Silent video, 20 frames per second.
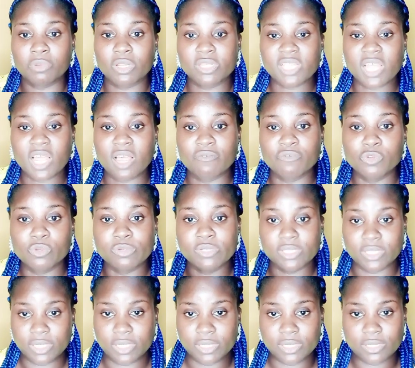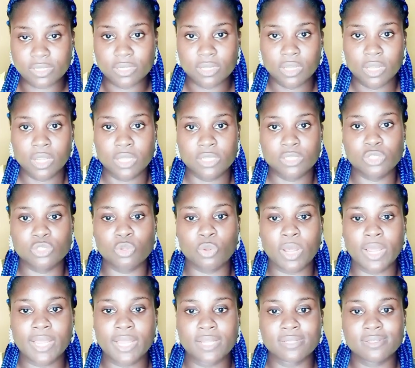because I have used it, so
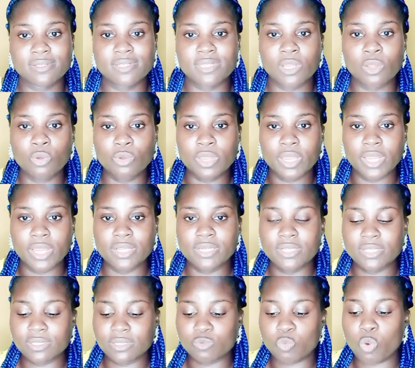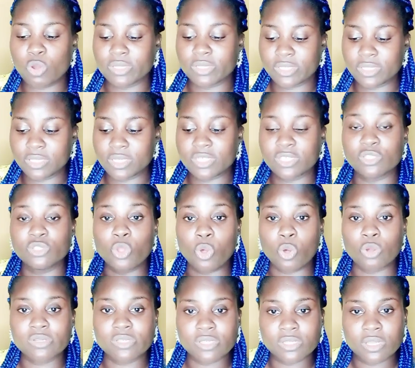I can say, okay, this is what this
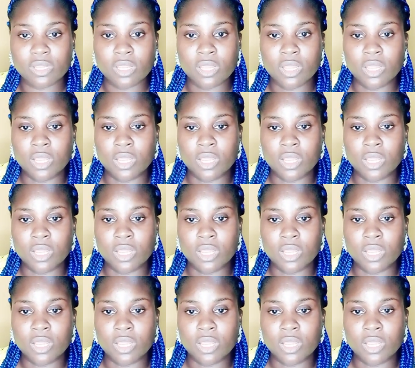does,